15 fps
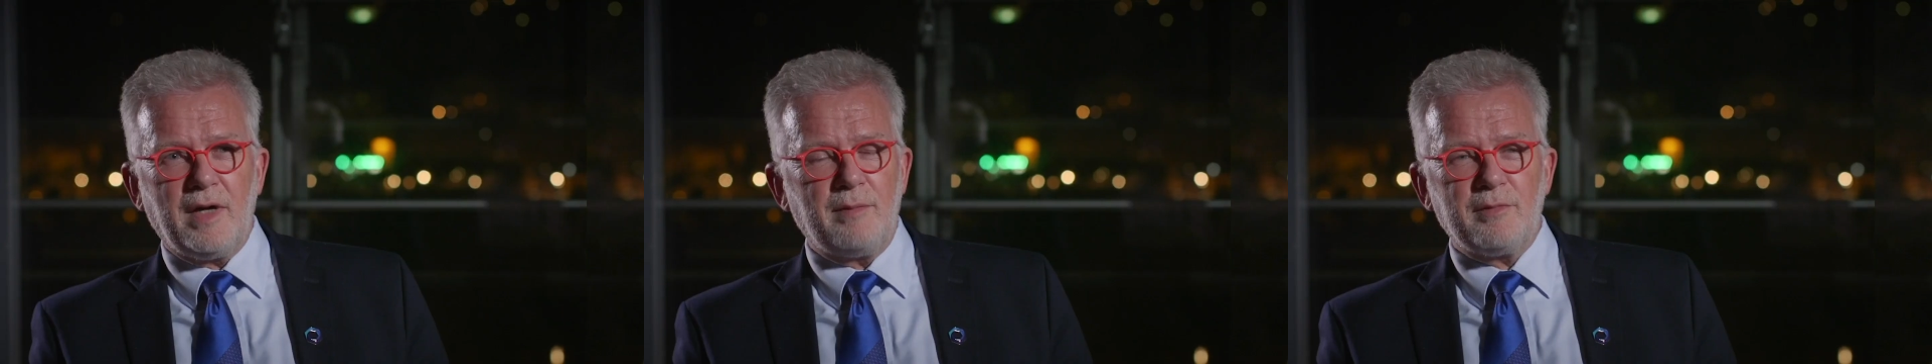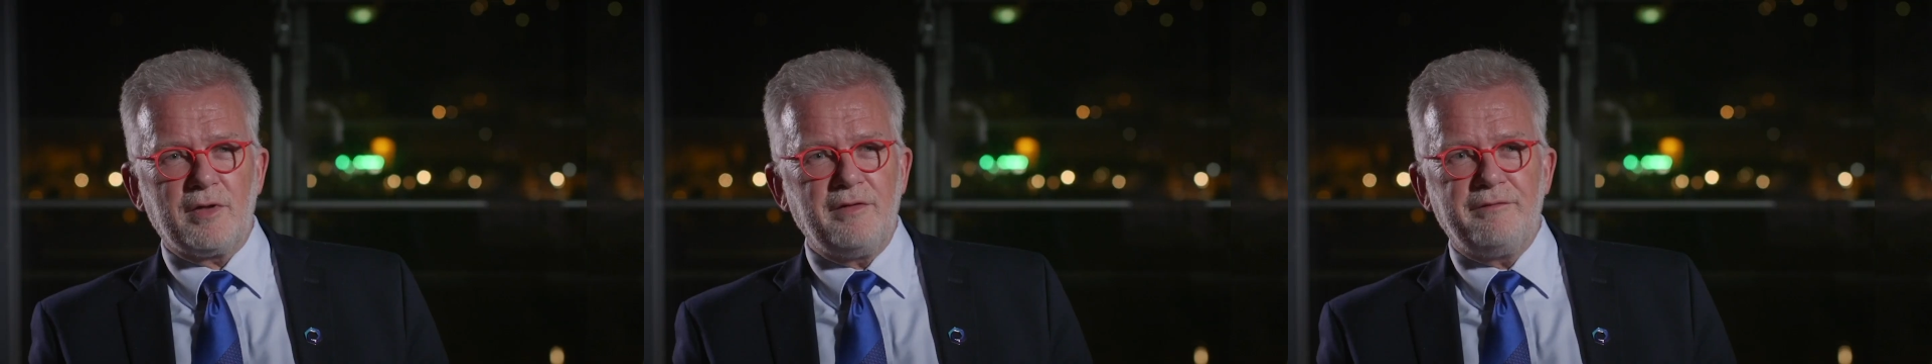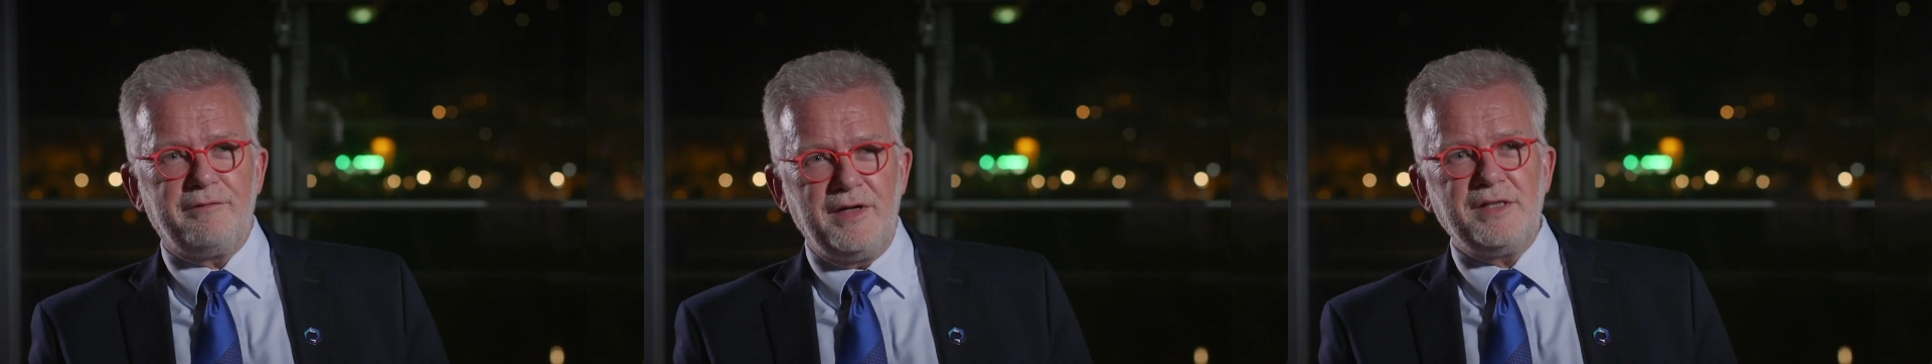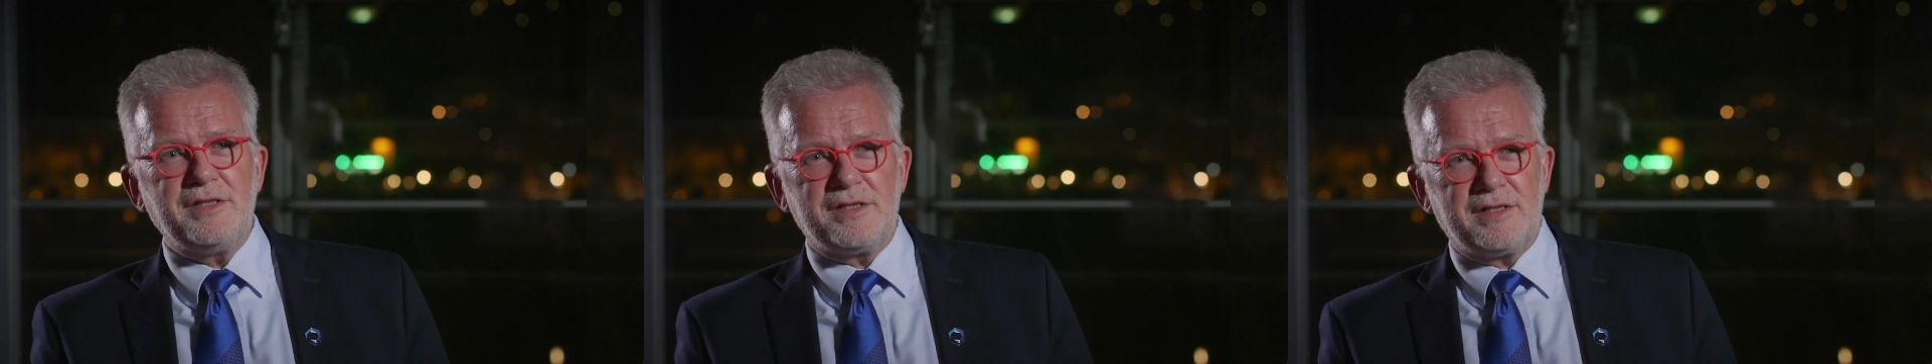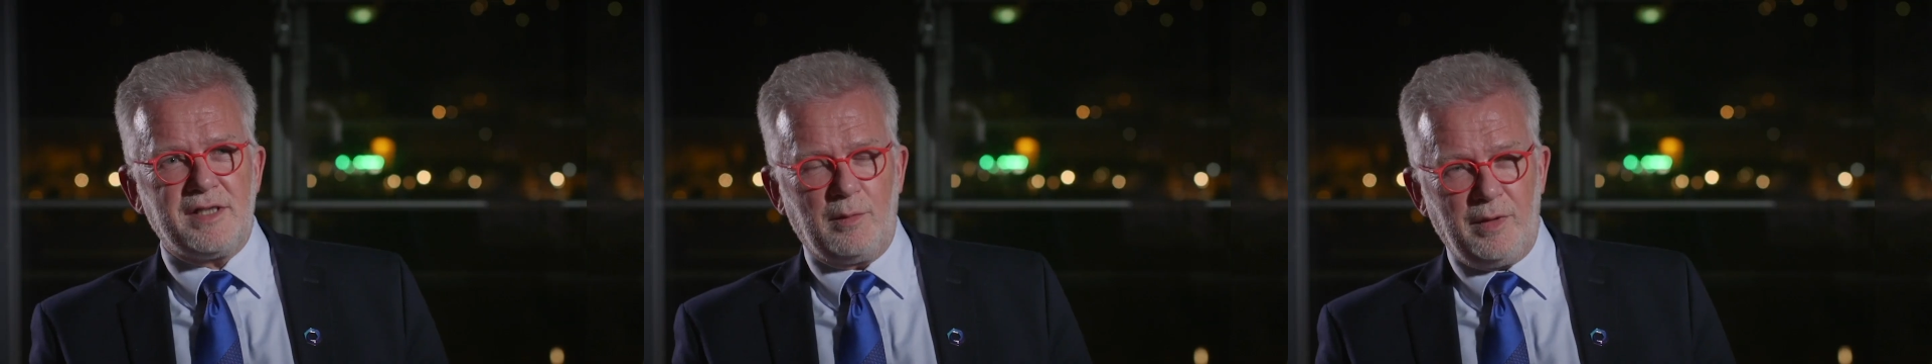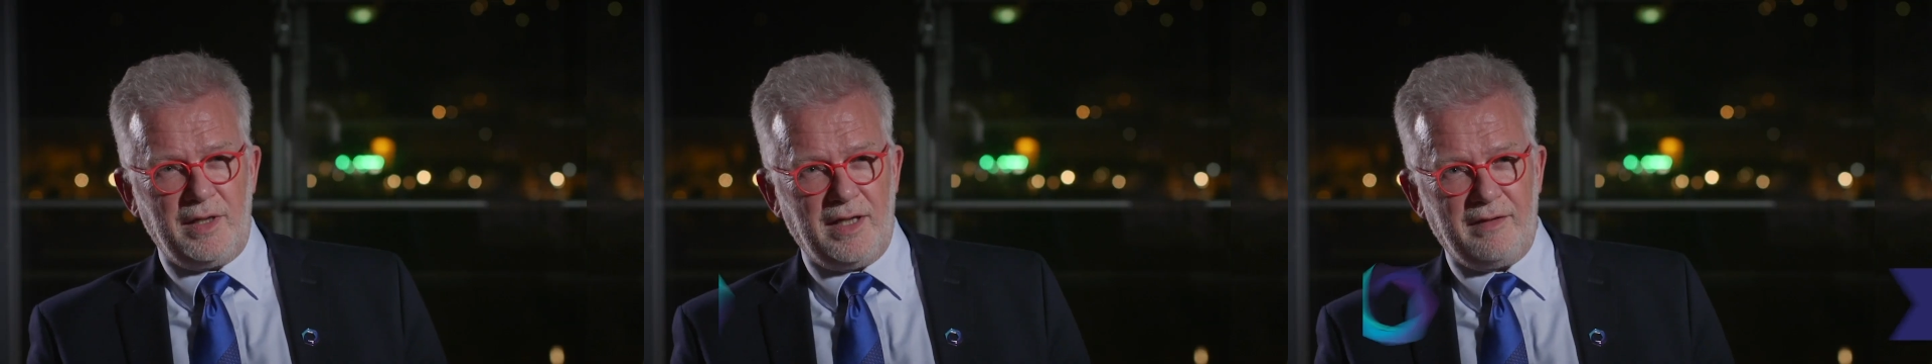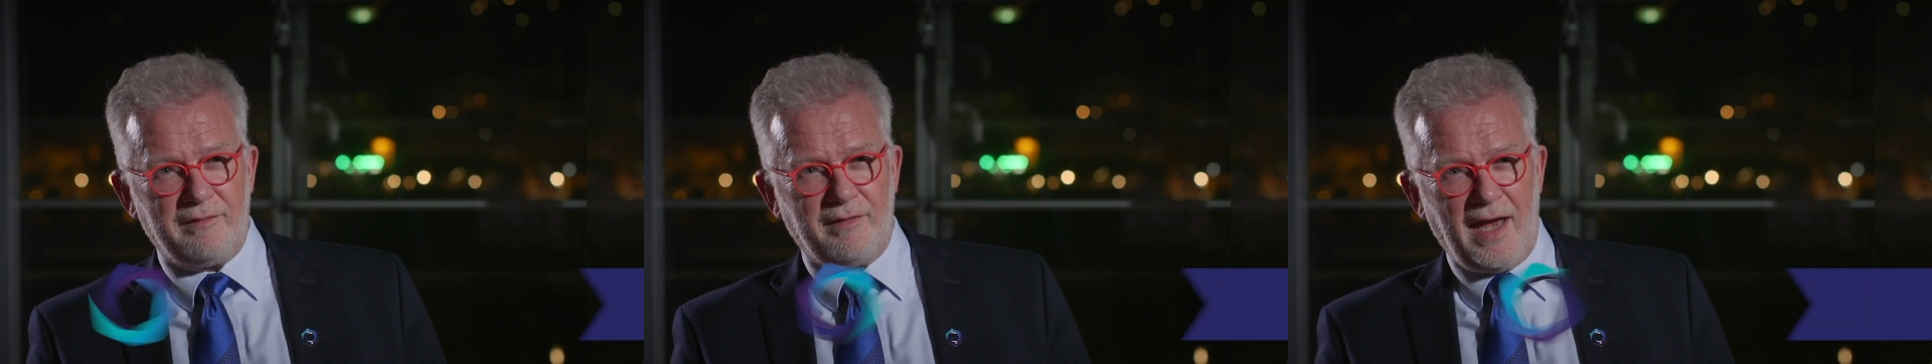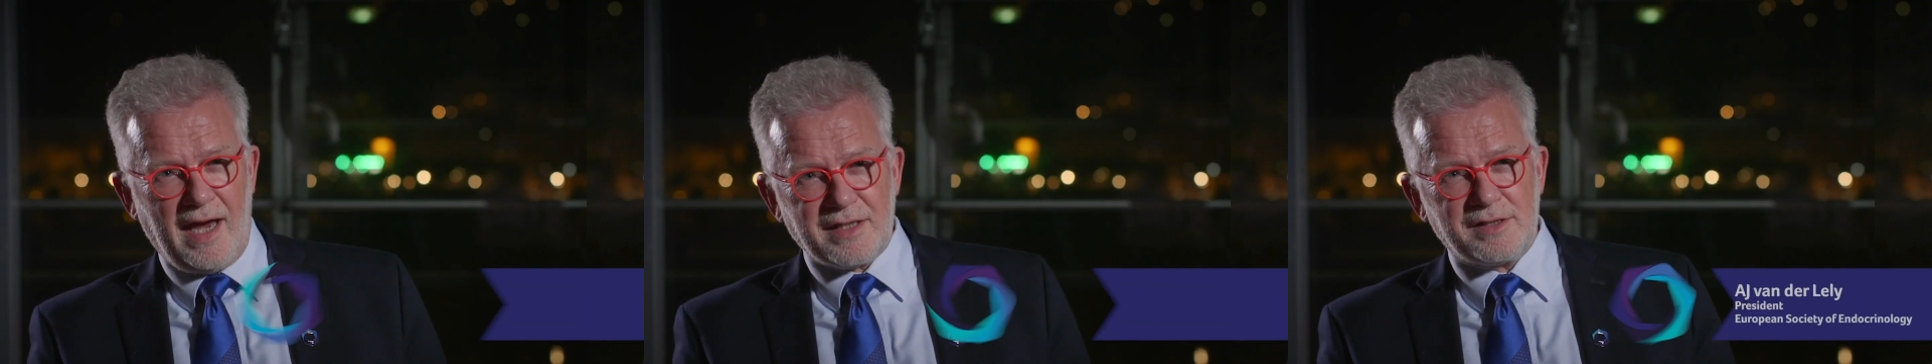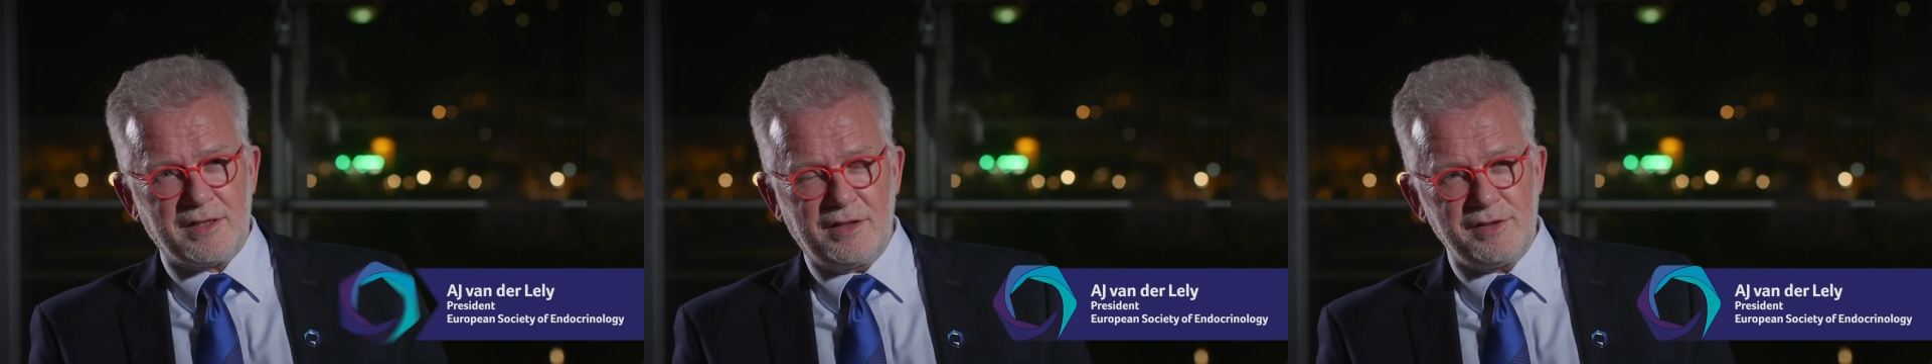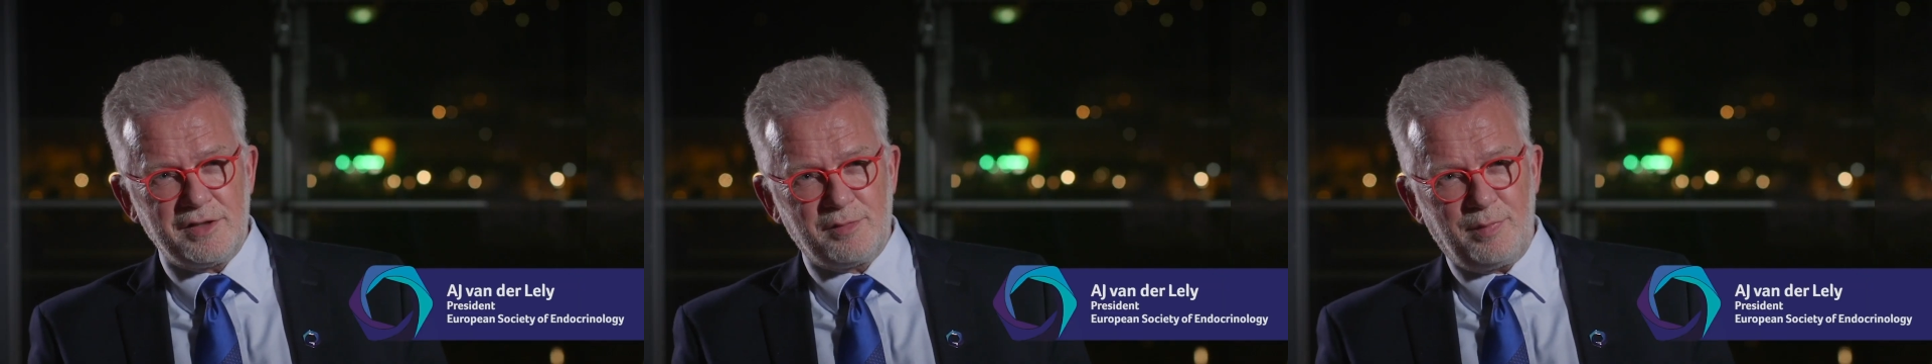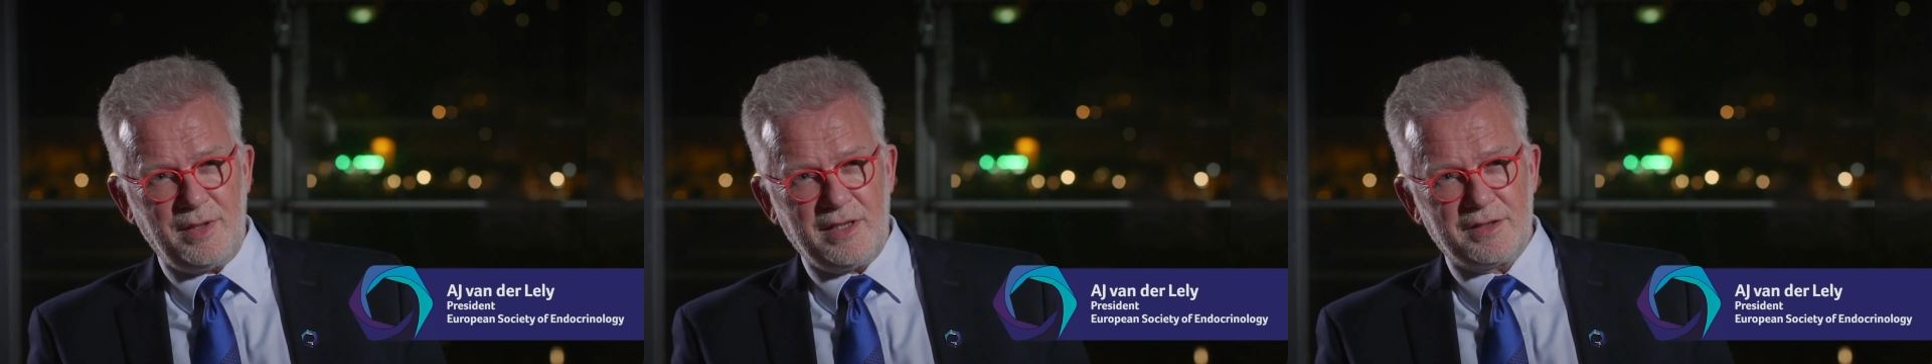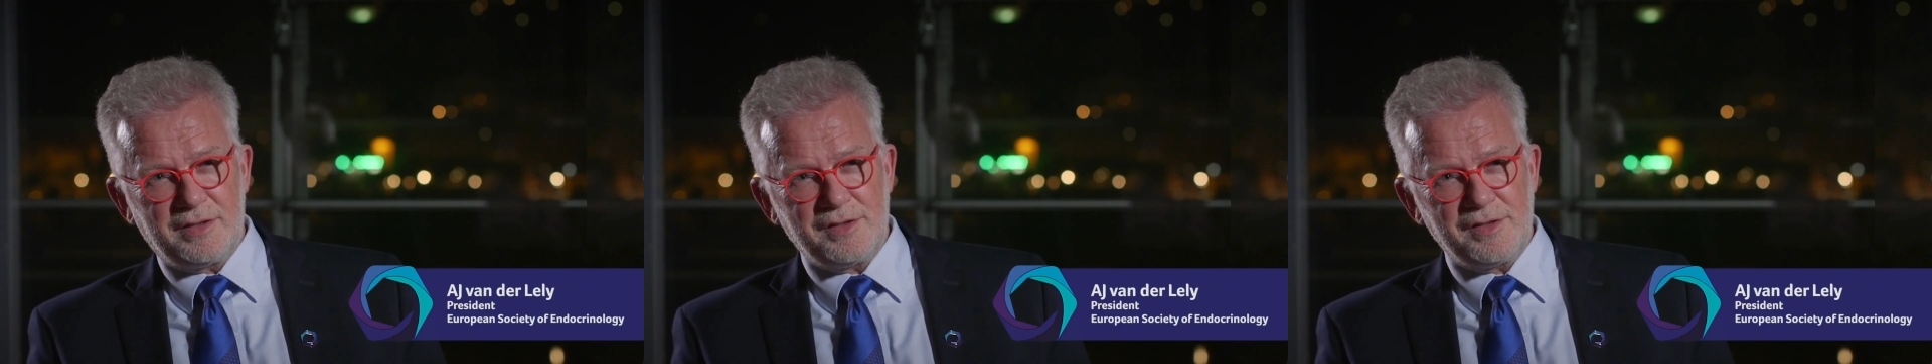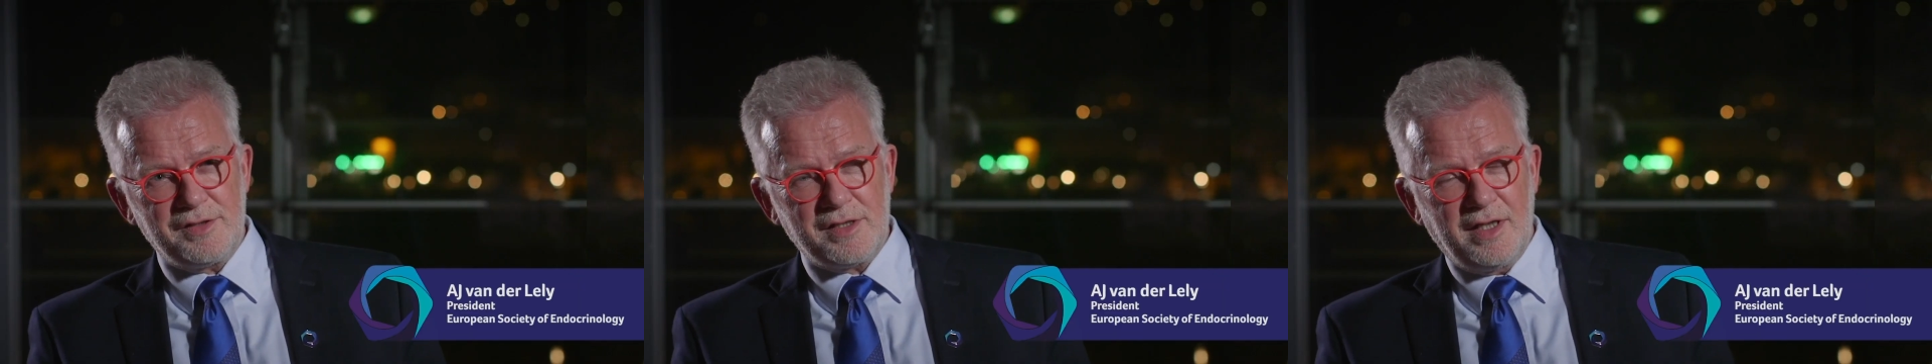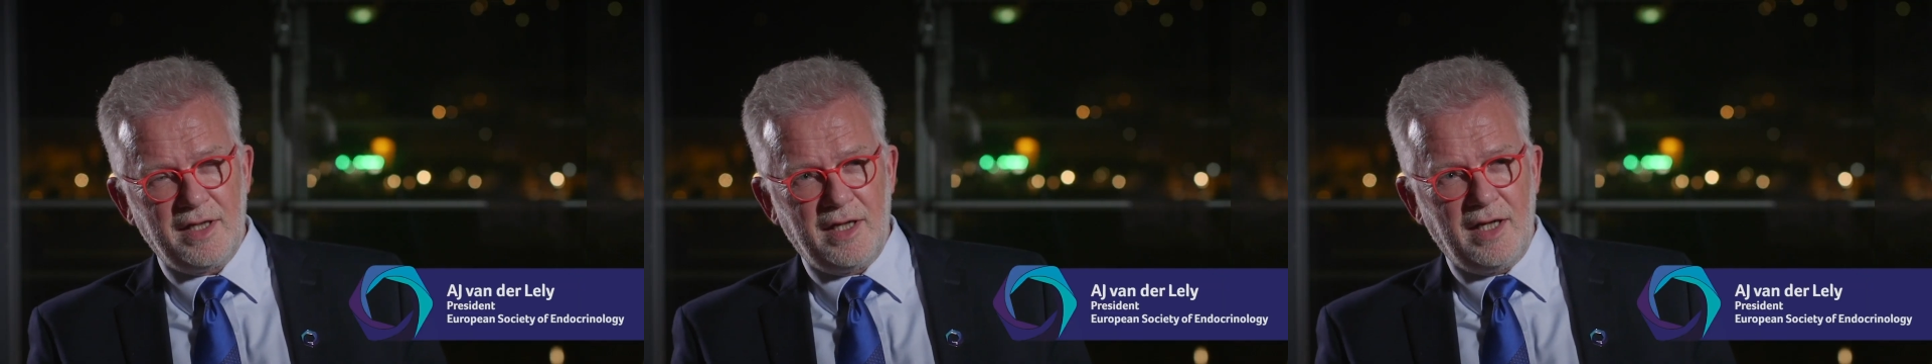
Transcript: I'm convinced that we have excellent speakers.